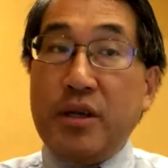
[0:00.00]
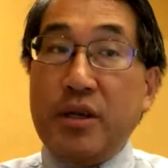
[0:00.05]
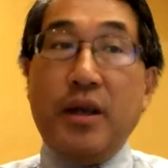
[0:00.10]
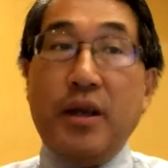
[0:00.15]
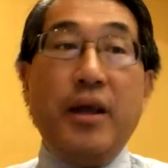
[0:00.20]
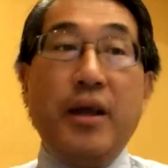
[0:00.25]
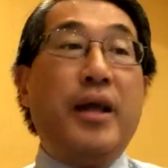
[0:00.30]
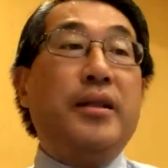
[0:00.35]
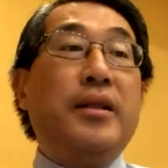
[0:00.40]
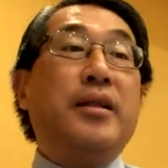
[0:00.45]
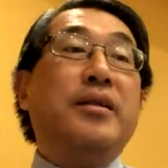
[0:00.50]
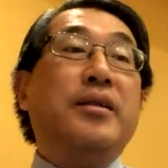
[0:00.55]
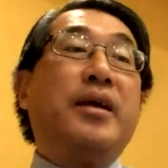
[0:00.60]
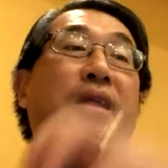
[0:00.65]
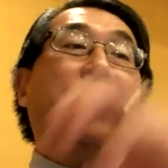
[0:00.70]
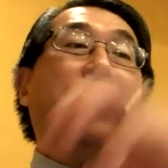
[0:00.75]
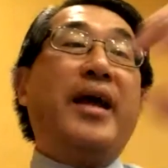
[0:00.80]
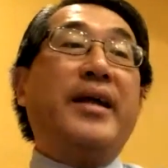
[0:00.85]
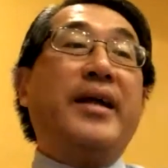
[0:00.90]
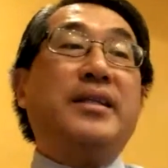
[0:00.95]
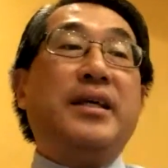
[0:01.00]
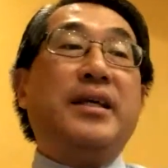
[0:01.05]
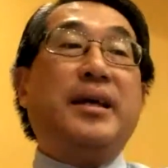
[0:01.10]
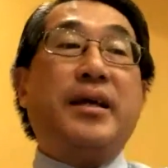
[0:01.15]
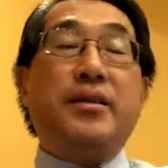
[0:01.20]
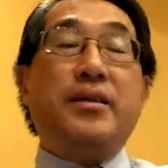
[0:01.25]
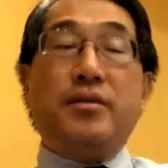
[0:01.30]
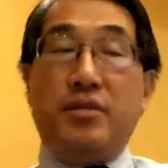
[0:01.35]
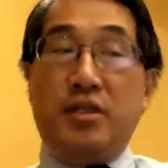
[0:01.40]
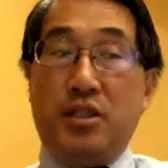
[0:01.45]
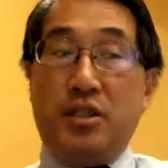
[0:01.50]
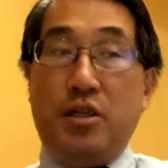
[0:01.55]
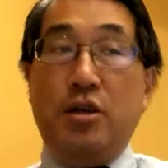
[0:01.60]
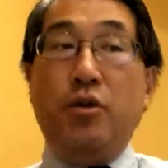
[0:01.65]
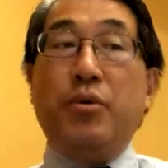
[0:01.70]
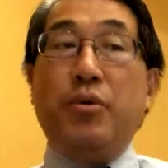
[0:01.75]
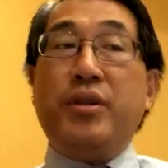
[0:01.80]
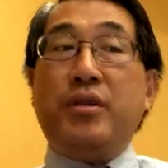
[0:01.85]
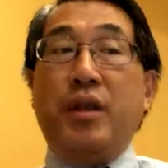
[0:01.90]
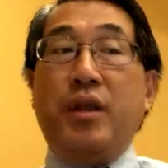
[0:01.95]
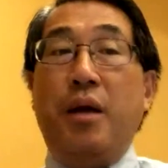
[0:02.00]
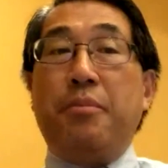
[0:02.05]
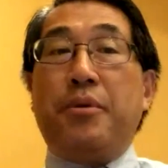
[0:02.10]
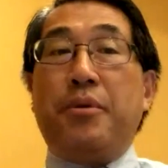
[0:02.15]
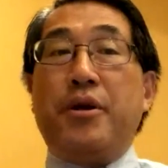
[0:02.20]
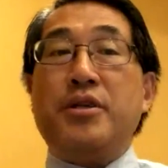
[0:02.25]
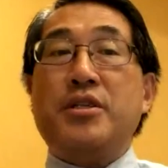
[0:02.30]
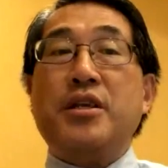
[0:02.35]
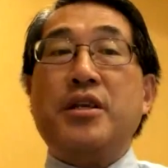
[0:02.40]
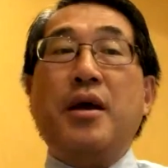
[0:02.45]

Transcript: and then connecting it still with numbers,